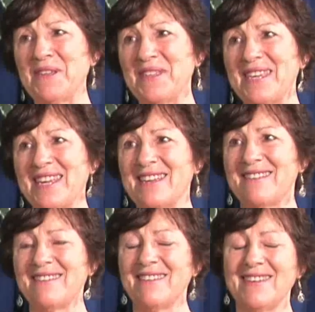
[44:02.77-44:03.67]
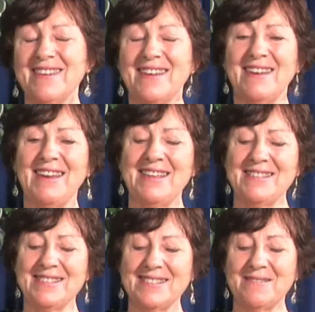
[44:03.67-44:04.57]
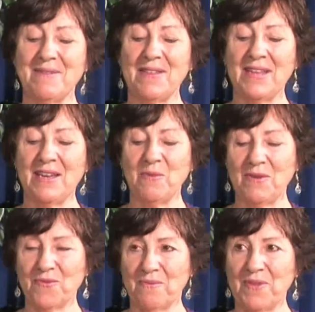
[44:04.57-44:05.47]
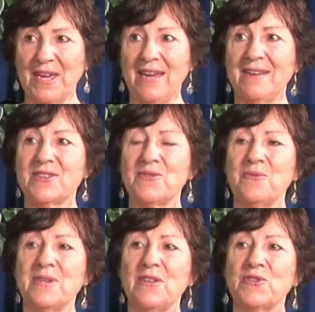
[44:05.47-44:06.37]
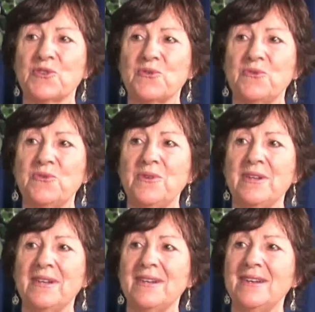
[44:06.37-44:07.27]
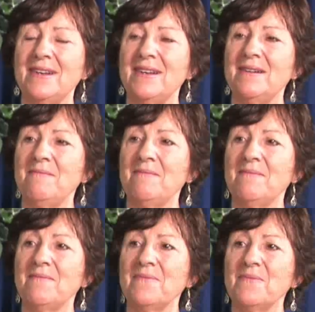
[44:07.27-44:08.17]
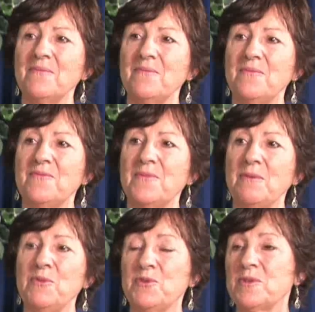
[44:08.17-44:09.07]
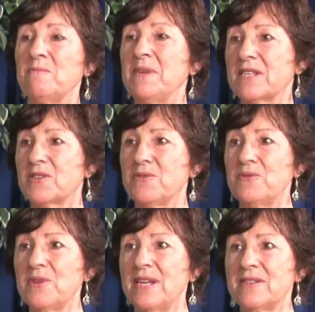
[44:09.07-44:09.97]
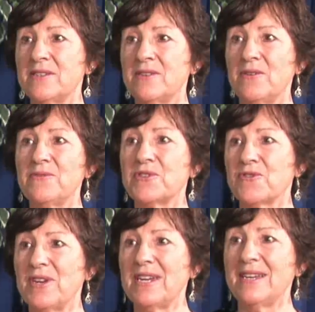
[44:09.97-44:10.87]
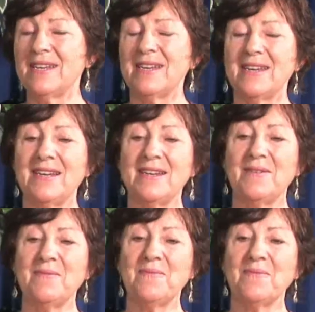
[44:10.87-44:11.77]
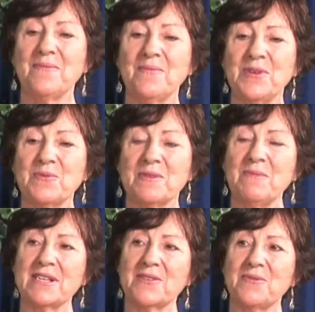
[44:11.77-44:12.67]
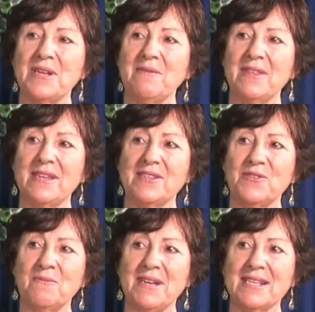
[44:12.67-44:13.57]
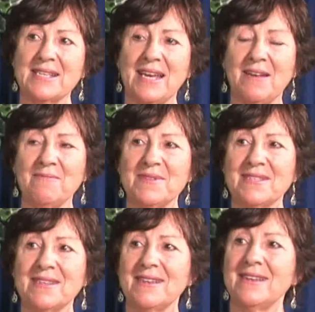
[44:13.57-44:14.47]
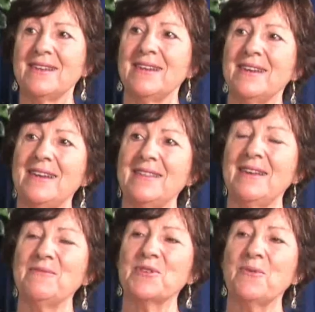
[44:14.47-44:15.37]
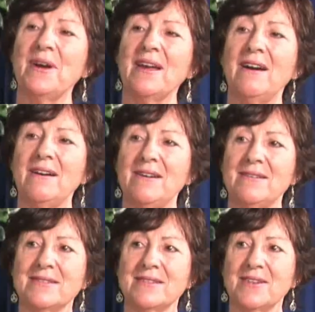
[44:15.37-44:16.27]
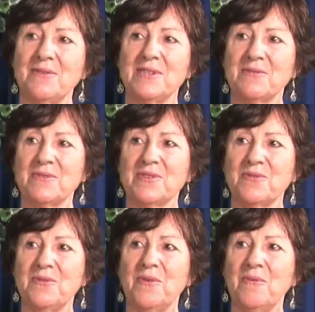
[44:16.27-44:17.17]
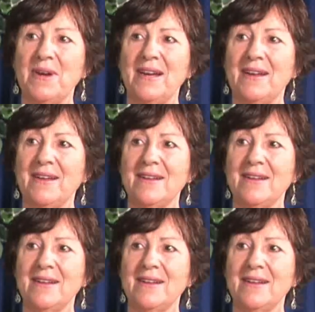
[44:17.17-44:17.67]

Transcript: thing. And um, and then I went from there to another school, um, which was a mixed school, London Oratory, um, which was a mixed school, and I went there to do my exams. And that was quite hard to go into a school where